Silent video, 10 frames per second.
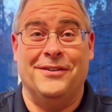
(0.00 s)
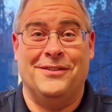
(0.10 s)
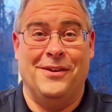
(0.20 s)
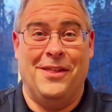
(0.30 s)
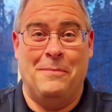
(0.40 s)

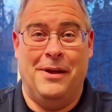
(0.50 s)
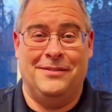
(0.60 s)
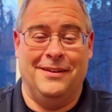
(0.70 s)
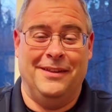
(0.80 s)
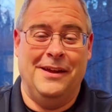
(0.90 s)
So that
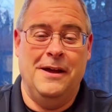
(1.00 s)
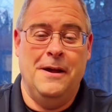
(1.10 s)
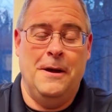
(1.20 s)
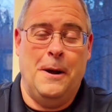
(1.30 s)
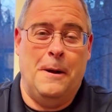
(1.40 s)
basically
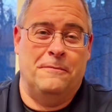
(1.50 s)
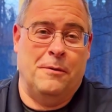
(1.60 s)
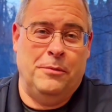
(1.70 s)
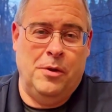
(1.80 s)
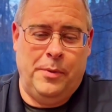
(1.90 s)
from
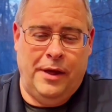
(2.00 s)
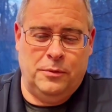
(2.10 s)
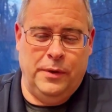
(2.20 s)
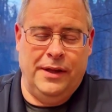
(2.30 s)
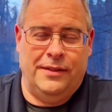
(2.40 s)
the UPS,
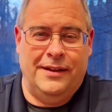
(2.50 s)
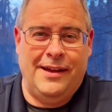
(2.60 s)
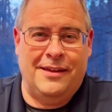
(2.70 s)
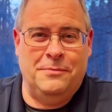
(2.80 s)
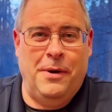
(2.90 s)
we hit the
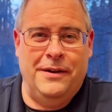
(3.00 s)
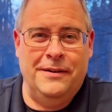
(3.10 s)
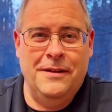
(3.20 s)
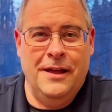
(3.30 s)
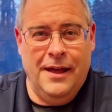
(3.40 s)
test button.
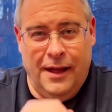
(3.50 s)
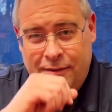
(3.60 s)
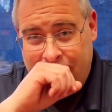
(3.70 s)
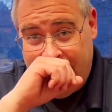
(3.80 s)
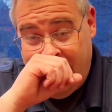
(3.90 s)
It
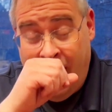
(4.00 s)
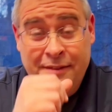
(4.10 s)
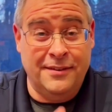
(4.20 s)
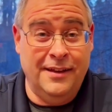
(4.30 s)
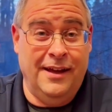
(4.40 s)
sent
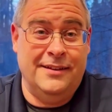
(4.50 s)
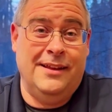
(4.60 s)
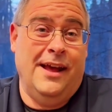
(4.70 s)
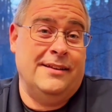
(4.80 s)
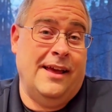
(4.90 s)
us
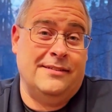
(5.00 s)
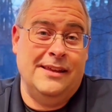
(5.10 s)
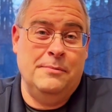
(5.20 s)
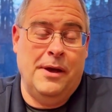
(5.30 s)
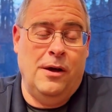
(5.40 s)
a test
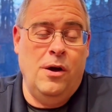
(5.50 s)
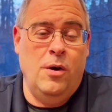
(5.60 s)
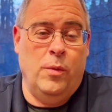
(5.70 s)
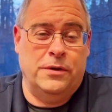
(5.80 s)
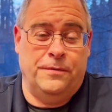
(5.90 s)
email,
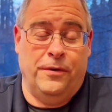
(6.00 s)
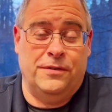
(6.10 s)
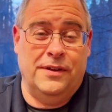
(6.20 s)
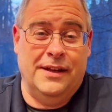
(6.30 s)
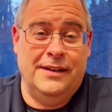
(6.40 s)
which first
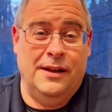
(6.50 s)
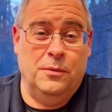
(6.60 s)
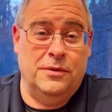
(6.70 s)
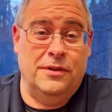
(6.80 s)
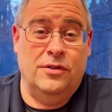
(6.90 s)
thing it did
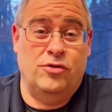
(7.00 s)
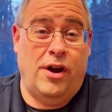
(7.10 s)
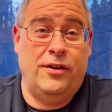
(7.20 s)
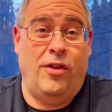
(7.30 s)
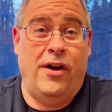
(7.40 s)
was it
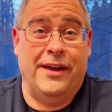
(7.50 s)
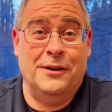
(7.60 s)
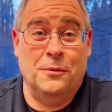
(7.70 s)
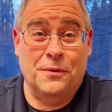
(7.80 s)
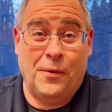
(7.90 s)
tried to log in
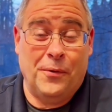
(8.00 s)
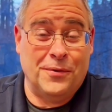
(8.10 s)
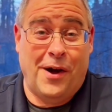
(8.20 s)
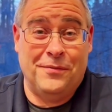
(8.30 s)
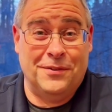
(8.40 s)
with those
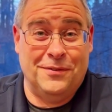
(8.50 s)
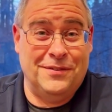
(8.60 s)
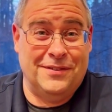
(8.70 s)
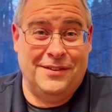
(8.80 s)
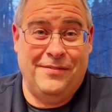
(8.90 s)
Office
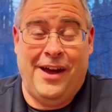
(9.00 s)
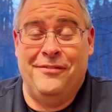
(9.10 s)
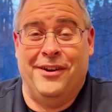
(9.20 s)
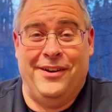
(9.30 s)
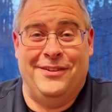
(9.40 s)
365
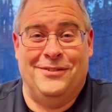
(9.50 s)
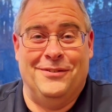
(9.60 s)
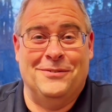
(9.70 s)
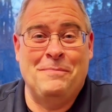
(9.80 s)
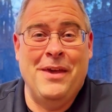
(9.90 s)

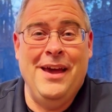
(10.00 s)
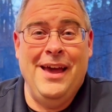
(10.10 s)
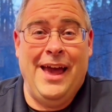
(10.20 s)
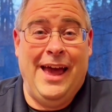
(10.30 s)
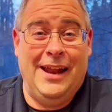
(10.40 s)
credentials.
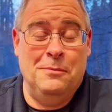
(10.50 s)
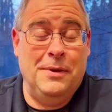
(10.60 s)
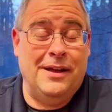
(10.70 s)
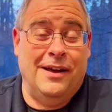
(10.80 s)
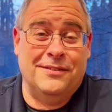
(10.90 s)
And
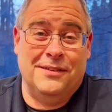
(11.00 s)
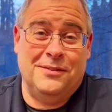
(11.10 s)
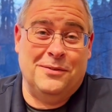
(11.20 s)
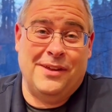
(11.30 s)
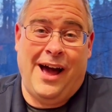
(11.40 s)
because this
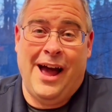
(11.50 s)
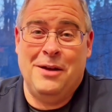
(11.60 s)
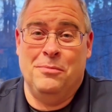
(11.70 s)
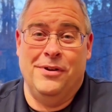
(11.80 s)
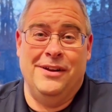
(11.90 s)
was a
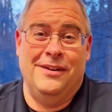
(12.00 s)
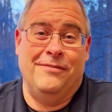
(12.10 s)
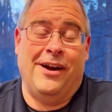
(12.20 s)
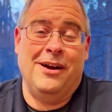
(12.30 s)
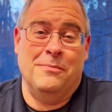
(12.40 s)
hybrid
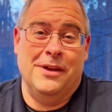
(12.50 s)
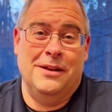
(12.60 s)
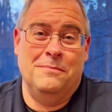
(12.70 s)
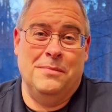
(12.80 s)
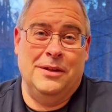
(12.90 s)
environment
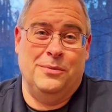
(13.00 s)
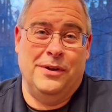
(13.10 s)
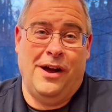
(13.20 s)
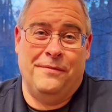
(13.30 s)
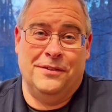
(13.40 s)

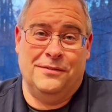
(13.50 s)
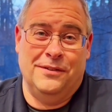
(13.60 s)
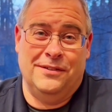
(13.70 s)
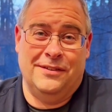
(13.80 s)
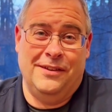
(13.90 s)
between Office
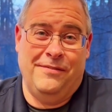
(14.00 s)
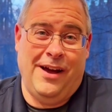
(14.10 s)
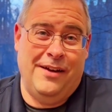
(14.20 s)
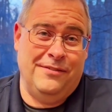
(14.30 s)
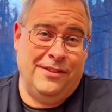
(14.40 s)

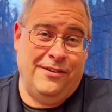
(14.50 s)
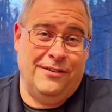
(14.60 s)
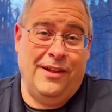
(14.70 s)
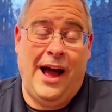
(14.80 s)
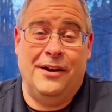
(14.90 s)
365 and
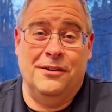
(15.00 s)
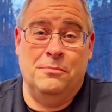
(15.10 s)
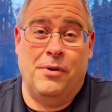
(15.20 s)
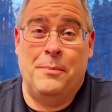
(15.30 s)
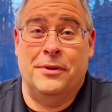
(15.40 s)
our
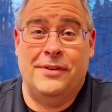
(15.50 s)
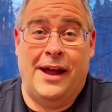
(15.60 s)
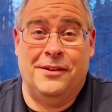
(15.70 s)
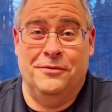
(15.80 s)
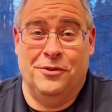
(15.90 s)
on-premise
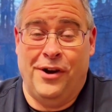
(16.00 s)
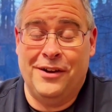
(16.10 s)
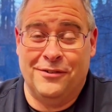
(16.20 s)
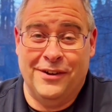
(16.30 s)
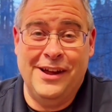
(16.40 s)
Active
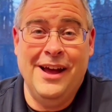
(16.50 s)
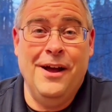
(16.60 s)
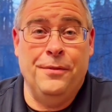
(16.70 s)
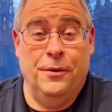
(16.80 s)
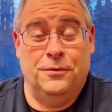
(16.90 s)
Directory,
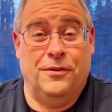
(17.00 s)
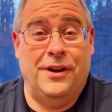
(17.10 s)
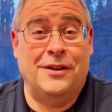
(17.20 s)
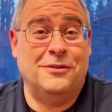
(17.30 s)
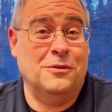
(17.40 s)
those
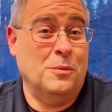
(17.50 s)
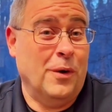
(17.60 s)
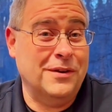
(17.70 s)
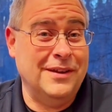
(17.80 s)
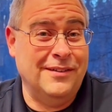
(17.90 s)
credentials
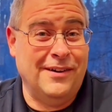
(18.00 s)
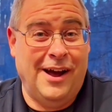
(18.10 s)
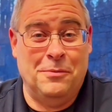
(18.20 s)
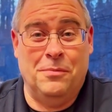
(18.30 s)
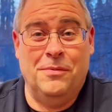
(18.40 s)
worked in their
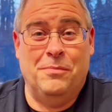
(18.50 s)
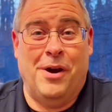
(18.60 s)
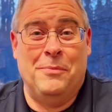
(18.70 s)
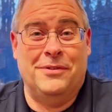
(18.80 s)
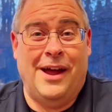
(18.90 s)

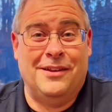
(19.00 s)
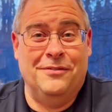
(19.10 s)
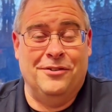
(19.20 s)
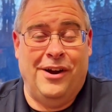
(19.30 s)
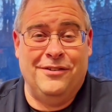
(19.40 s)
on-premise
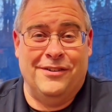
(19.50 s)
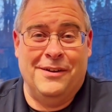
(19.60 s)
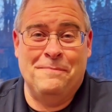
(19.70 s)
Active Directory.